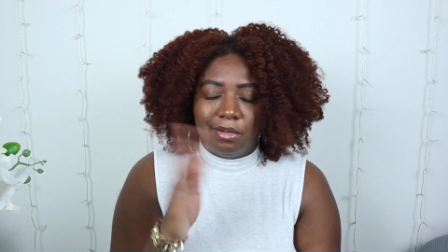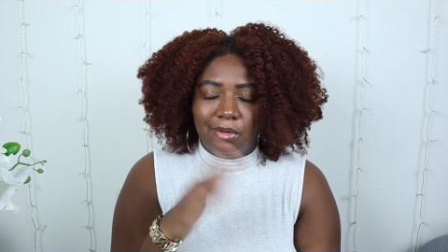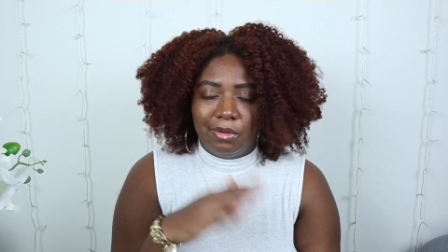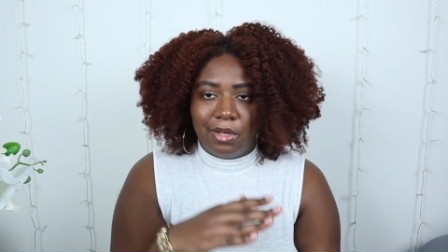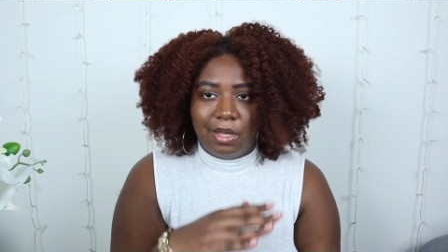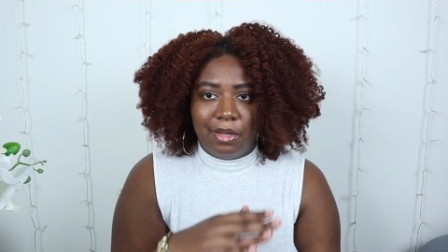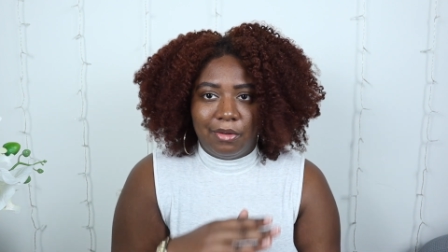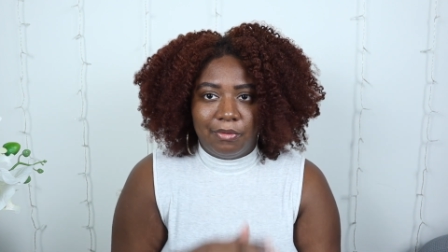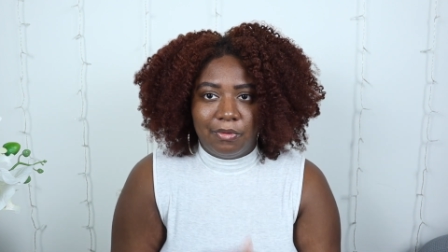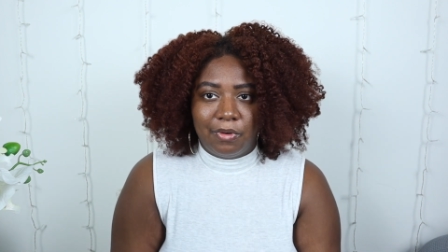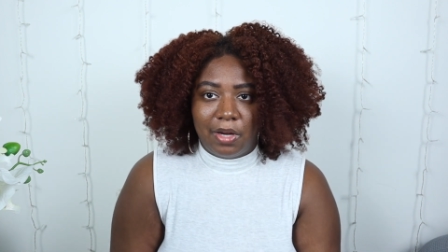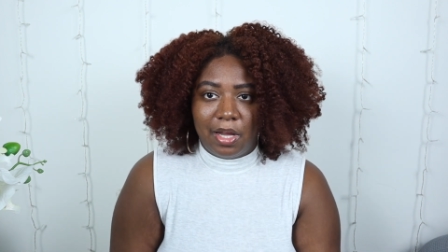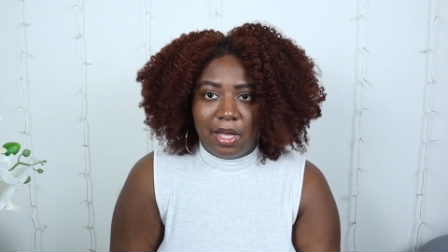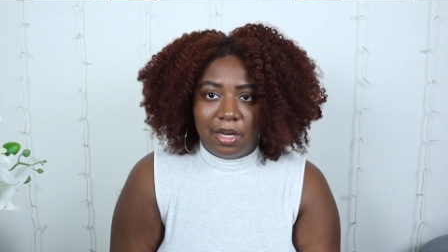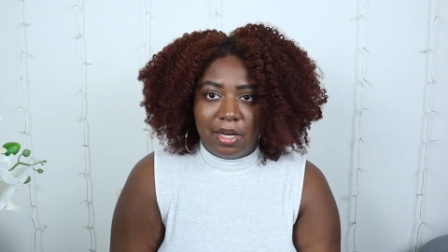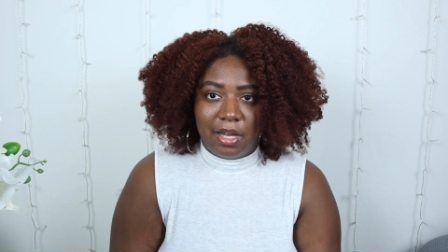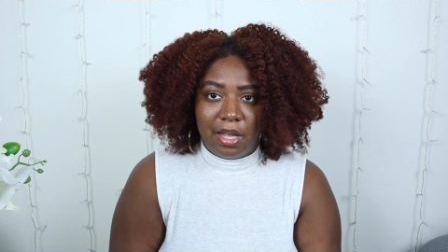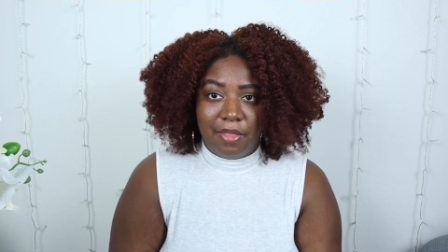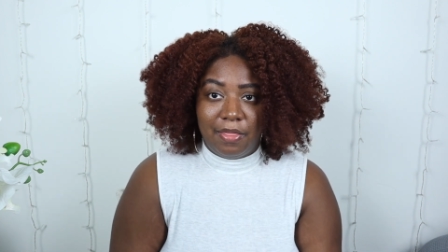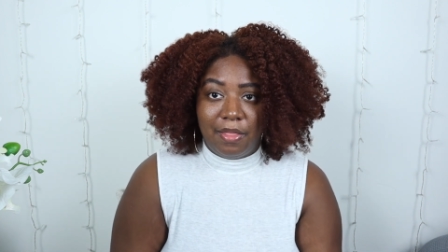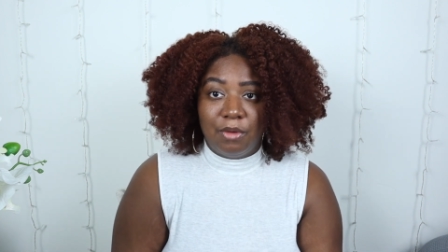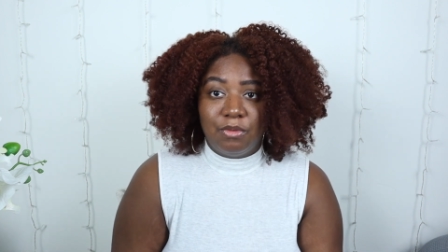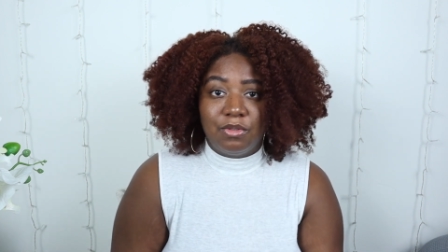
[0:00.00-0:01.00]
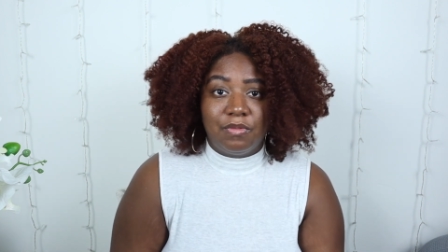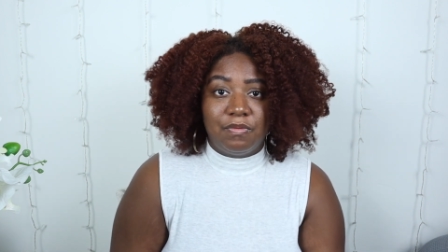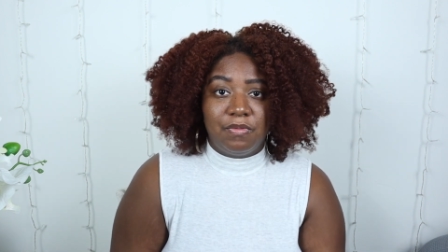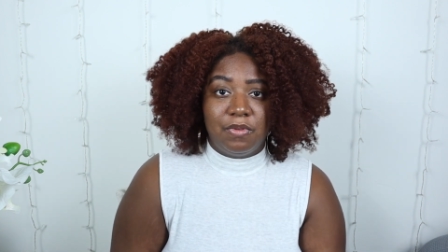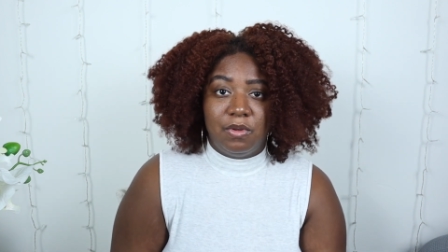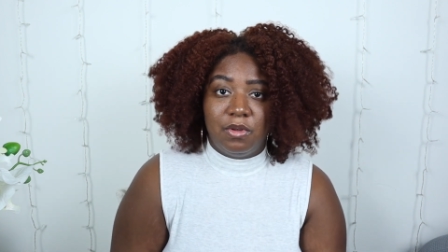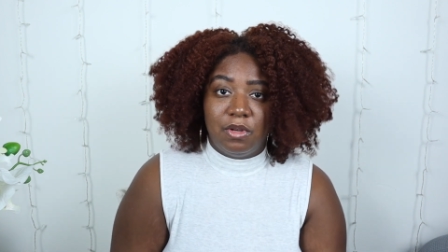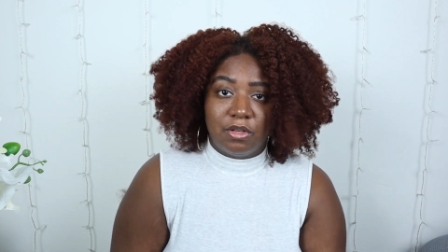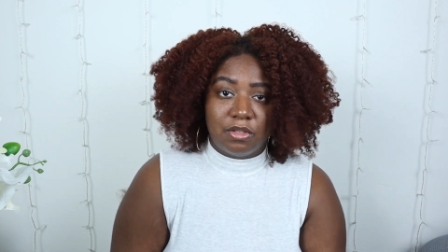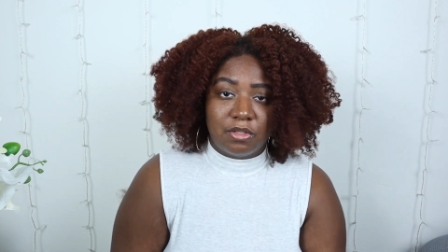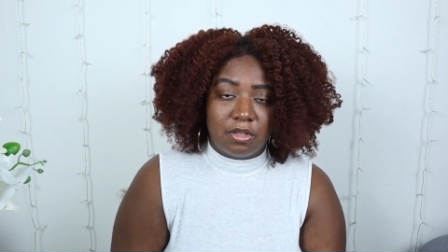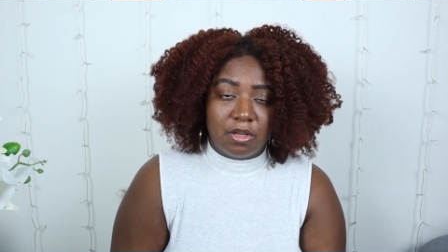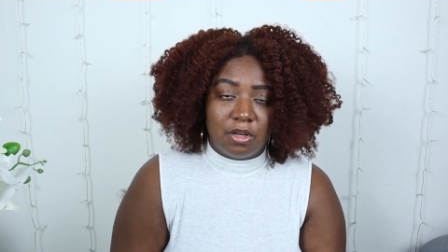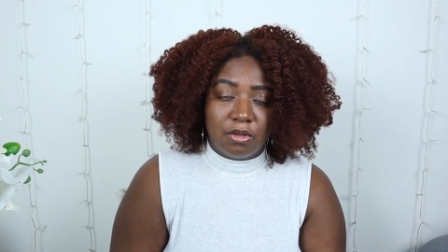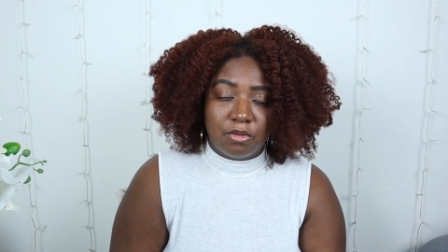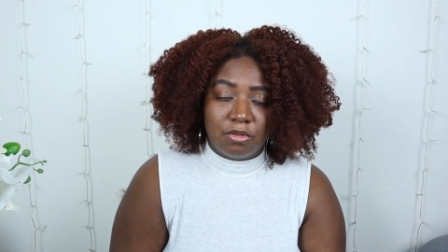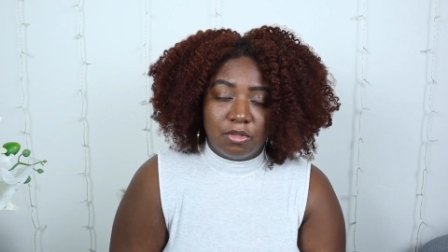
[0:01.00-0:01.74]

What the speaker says: okay, forget it. And that was a few years ago.